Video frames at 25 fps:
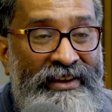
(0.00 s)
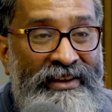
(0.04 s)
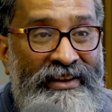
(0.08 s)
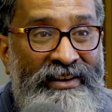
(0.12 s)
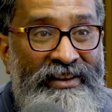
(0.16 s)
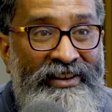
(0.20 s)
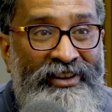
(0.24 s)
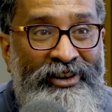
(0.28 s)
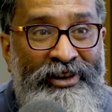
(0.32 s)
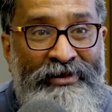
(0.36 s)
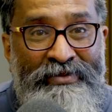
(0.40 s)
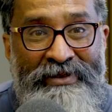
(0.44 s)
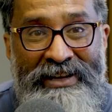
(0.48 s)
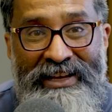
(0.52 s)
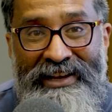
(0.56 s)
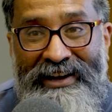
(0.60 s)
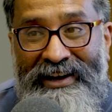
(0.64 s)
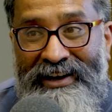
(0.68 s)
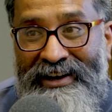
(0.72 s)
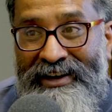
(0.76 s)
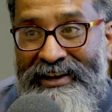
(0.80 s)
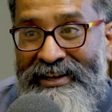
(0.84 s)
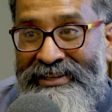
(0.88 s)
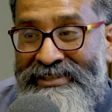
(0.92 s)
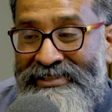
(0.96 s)
nobody
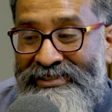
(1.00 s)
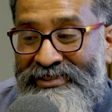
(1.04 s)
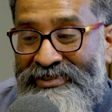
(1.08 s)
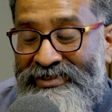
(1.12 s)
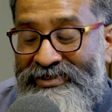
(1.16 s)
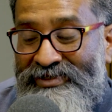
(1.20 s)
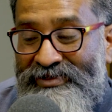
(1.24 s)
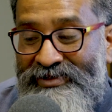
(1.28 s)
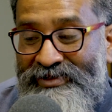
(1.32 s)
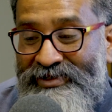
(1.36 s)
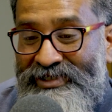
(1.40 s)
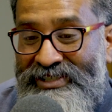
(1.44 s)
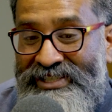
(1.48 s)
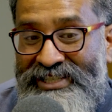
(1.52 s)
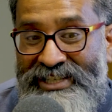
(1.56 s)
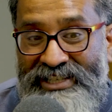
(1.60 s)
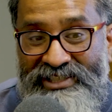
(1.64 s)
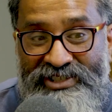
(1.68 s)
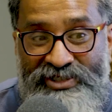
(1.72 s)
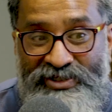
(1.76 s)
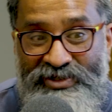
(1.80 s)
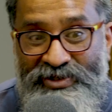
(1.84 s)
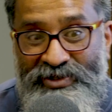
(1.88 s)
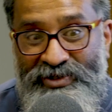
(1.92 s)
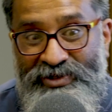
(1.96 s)
asks you or
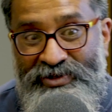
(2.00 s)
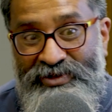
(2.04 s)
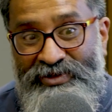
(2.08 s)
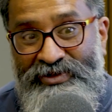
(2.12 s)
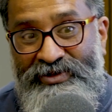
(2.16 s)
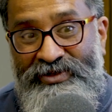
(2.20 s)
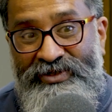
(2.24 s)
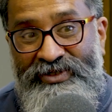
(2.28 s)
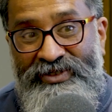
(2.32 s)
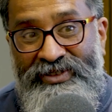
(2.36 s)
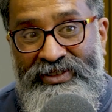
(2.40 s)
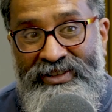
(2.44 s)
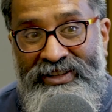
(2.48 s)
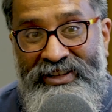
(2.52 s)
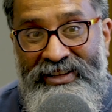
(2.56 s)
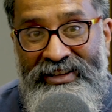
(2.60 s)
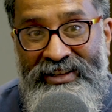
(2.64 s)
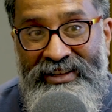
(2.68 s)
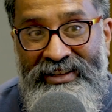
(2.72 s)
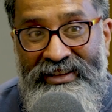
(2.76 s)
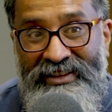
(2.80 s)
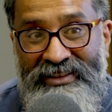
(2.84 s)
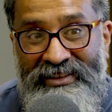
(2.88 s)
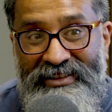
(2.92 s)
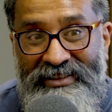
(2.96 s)
says to you,
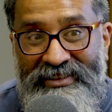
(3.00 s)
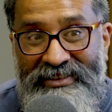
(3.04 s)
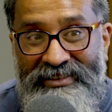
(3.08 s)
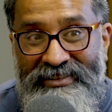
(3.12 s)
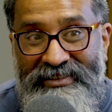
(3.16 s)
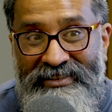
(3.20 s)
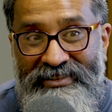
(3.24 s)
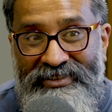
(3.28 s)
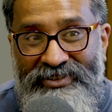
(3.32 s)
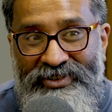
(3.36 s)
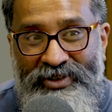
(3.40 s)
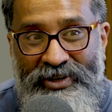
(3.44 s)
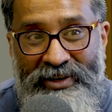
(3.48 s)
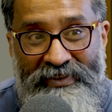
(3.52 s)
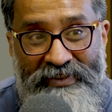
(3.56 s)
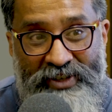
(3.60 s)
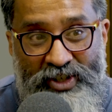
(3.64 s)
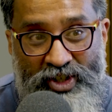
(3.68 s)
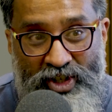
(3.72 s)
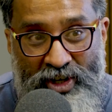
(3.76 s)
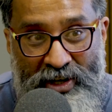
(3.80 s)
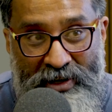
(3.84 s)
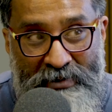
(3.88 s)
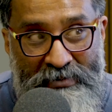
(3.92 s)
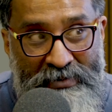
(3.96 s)
do you have a
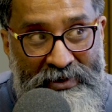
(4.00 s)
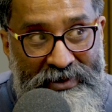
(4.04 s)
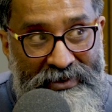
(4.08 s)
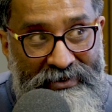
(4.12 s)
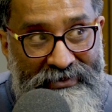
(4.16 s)
job?